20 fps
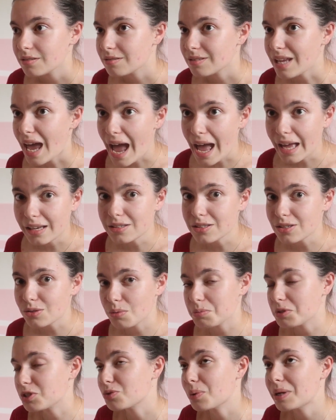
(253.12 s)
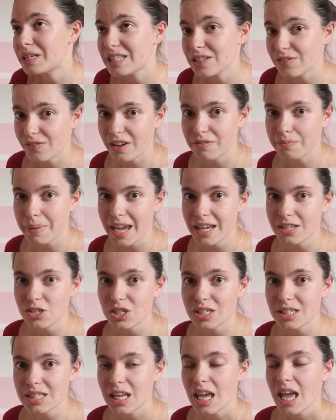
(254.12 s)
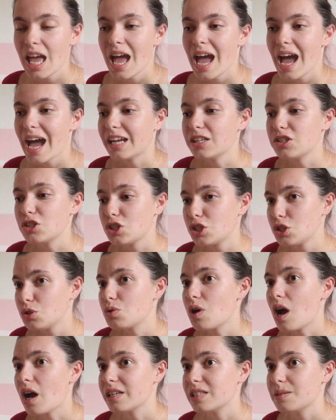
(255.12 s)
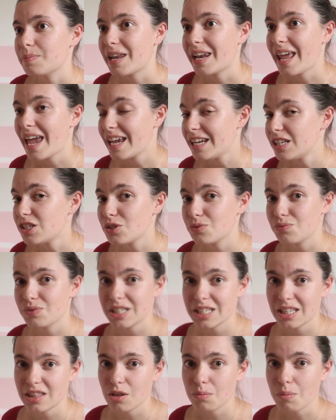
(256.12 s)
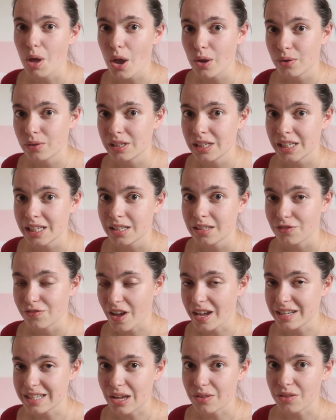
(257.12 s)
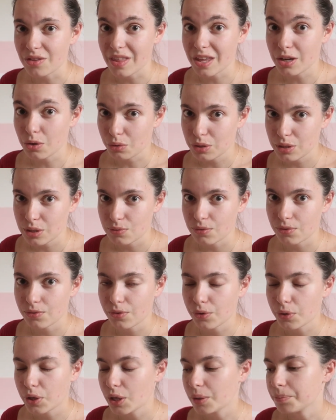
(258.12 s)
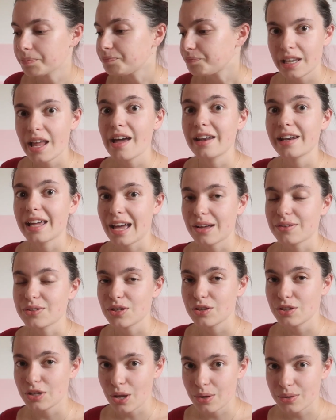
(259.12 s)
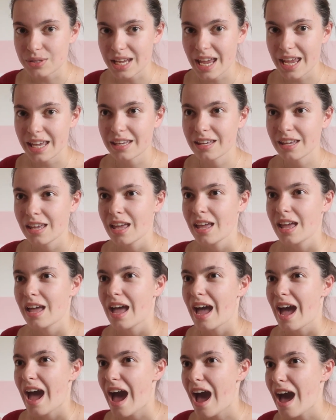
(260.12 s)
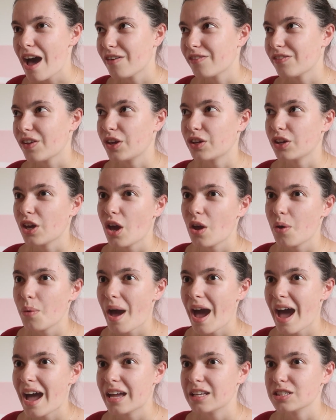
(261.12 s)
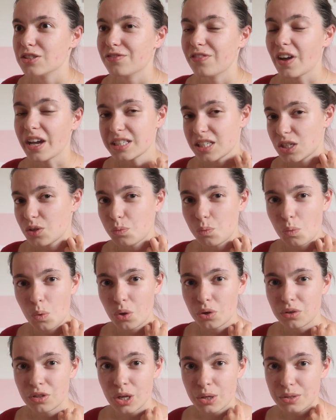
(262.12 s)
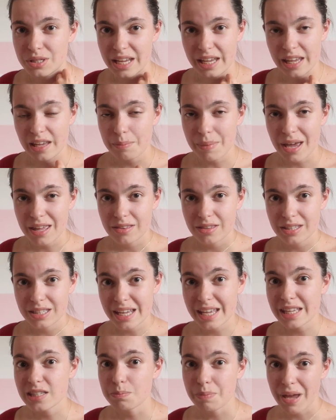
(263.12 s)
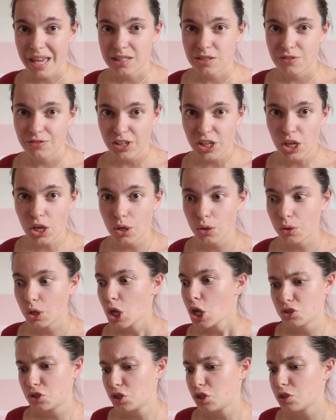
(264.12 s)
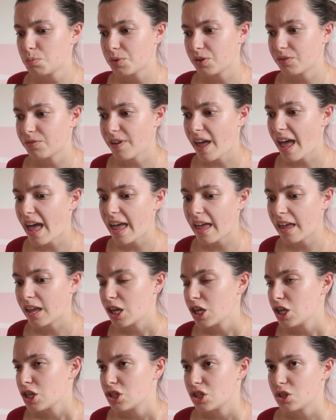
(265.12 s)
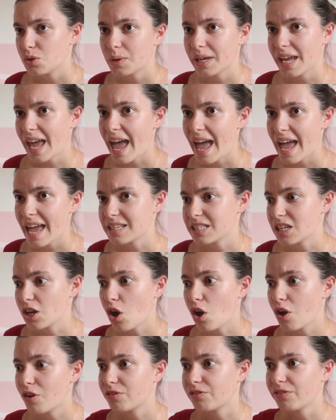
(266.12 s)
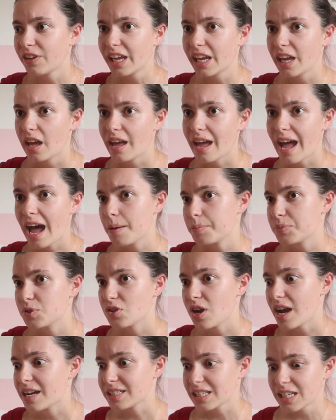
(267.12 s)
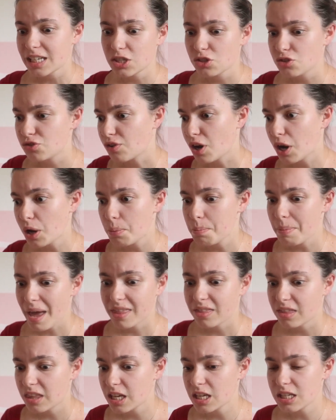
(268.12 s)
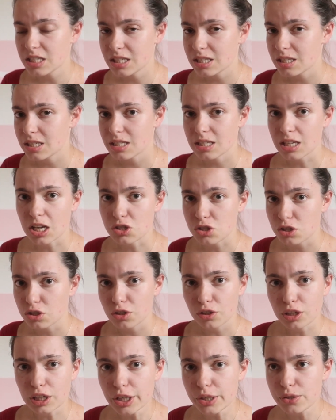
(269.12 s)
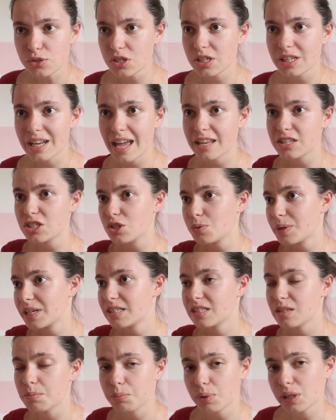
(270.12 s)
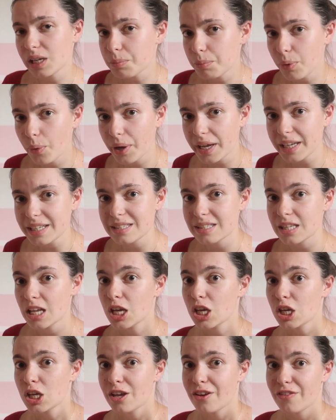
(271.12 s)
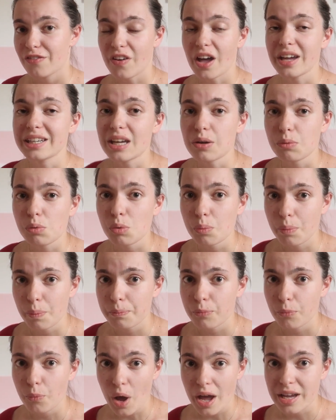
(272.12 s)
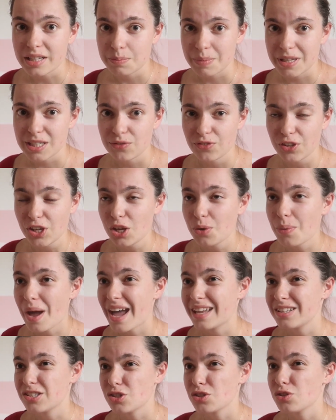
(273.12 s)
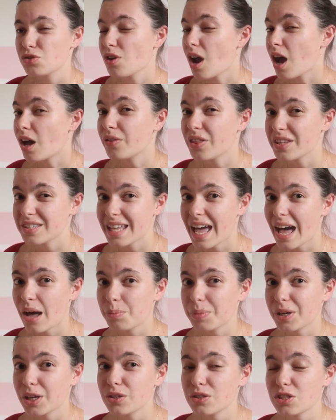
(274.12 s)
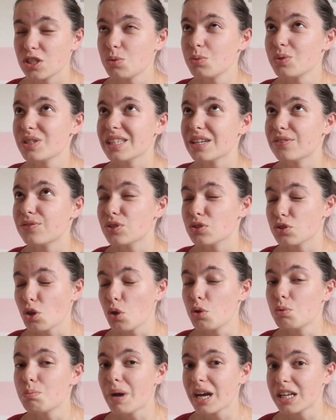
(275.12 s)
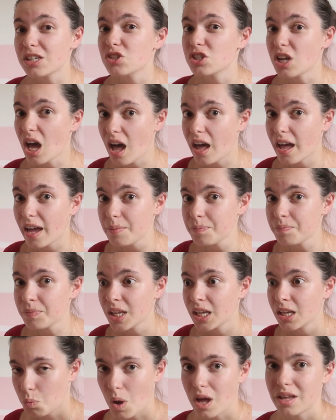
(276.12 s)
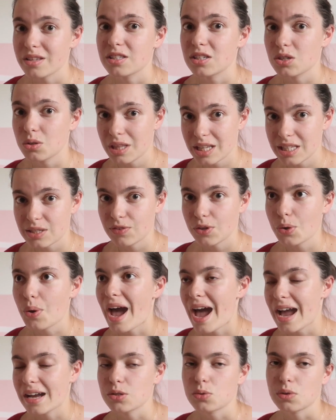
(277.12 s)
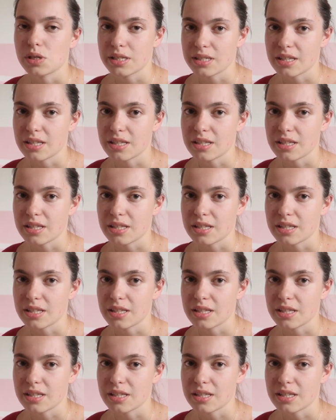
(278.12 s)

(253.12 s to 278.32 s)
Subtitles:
10 to up to 25 pages, and you can't spend ages reading them only to find out that they're not useful for you. Learn how to note take. Have a go at finding what note-taking method is best for you. Do you prefer doing a heading of abstract, intro, method, discussion, conclusion, and doing some bullet points? Find out what works best for you and just trial this out, because you will save so much time whilst doing this for your actual